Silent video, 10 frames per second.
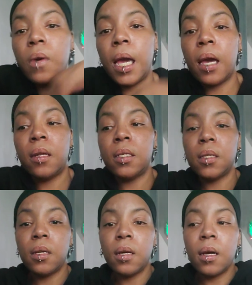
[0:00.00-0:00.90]
And
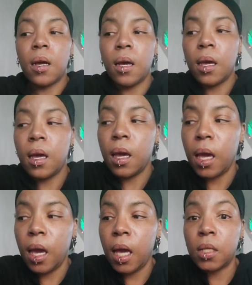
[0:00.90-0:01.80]

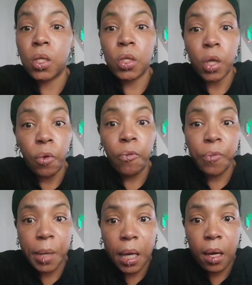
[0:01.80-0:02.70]
it's so
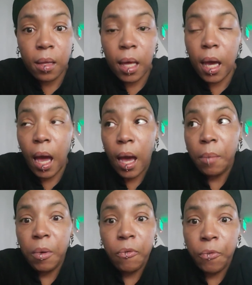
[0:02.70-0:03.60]
freeing. Like,
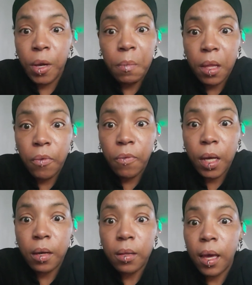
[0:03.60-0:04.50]
I'm a free
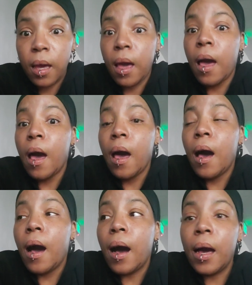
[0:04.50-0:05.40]
motherfucker. Like,
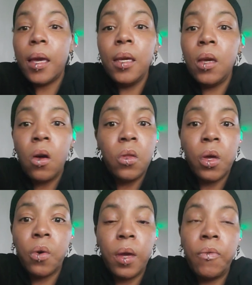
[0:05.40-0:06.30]
y'all
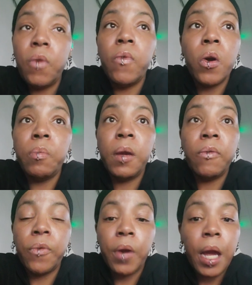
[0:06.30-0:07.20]
know, if you've known me
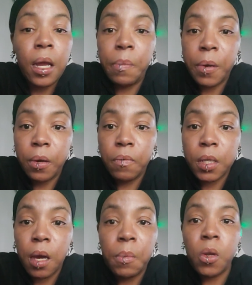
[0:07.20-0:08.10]
for any period of
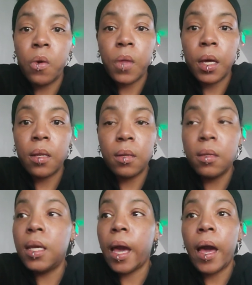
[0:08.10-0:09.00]
time, you know that,
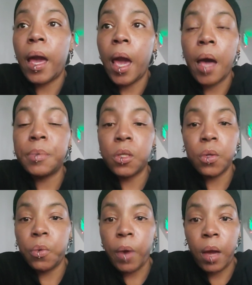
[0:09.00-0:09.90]
yeah, I
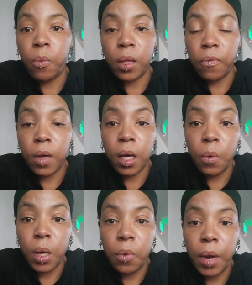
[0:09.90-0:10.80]
absolutely write what the fuck I
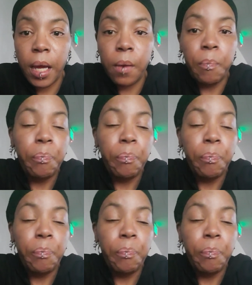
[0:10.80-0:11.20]
want to write.